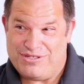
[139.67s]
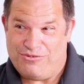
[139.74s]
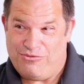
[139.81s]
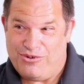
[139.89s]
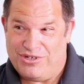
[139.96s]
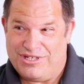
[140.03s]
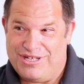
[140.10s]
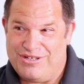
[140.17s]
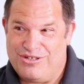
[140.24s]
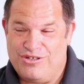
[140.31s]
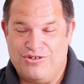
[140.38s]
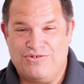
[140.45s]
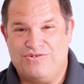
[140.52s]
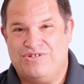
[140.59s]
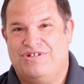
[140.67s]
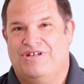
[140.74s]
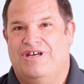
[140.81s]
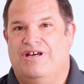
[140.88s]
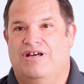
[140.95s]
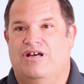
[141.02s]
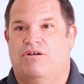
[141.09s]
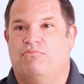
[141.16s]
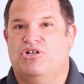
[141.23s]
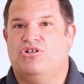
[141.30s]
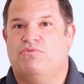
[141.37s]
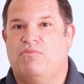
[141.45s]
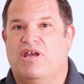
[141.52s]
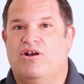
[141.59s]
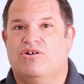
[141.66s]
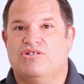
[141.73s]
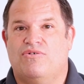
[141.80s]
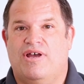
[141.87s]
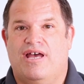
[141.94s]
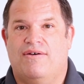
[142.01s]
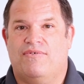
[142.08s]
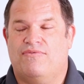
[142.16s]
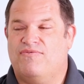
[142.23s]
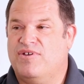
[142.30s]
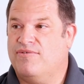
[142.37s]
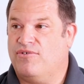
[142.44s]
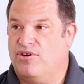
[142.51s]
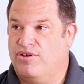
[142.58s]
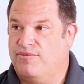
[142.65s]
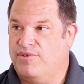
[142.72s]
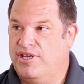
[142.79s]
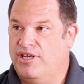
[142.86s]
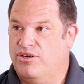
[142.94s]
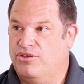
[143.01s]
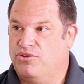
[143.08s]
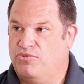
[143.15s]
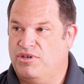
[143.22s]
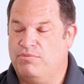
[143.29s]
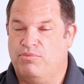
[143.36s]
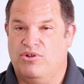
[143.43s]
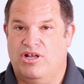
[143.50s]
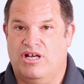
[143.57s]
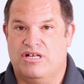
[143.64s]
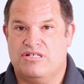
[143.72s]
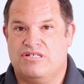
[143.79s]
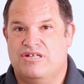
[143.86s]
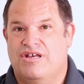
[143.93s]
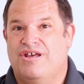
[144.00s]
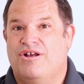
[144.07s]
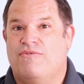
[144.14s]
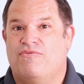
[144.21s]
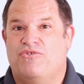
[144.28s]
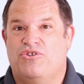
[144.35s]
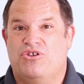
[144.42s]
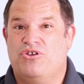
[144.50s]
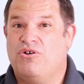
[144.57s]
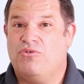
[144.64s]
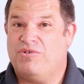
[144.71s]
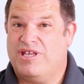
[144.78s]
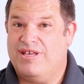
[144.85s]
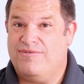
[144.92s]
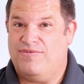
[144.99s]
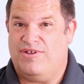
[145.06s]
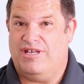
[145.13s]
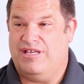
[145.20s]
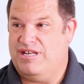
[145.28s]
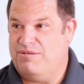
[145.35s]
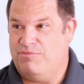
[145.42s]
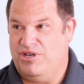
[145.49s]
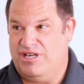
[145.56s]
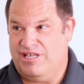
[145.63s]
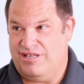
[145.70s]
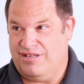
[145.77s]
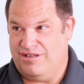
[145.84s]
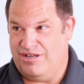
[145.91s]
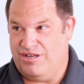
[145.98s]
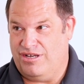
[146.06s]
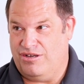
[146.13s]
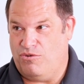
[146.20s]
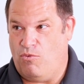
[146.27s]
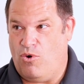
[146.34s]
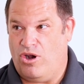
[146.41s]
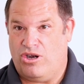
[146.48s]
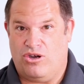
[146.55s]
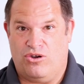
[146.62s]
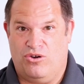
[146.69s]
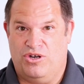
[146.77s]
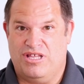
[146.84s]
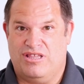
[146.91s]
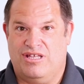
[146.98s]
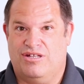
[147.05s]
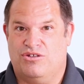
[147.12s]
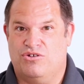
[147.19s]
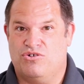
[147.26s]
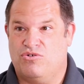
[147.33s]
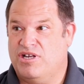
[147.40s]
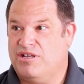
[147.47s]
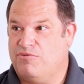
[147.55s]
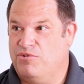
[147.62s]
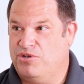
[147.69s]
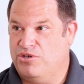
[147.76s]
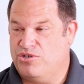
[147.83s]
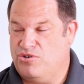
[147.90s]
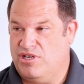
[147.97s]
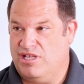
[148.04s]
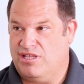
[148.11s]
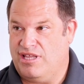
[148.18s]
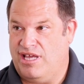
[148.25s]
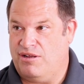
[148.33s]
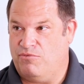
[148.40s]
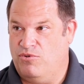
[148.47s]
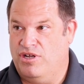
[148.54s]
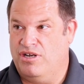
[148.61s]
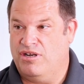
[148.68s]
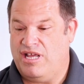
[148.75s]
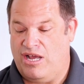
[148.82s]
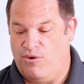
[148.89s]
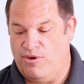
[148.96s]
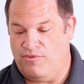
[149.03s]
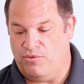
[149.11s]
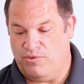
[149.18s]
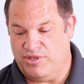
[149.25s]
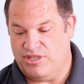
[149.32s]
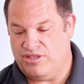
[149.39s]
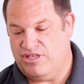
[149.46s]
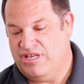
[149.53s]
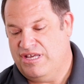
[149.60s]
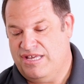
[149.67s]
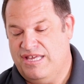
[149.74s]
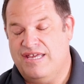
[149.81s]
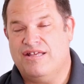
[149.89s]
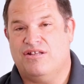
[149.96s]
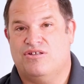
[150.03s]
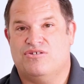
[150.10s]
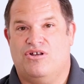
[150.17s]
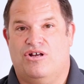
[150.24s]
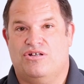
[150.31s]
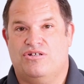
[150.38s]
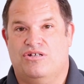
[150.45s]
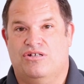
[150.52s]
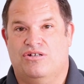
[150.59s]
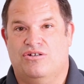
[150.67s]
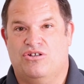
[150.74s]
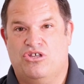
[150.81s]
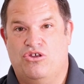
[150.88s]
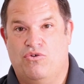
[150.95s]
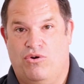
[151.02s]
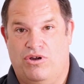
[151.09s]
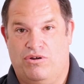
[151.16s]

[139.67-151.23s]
is the word they used, um, but you may also have a fever of 103 plus. You don't give anybody uh, water or anything to drink when you're treating that one. However, with heat exhaustion, you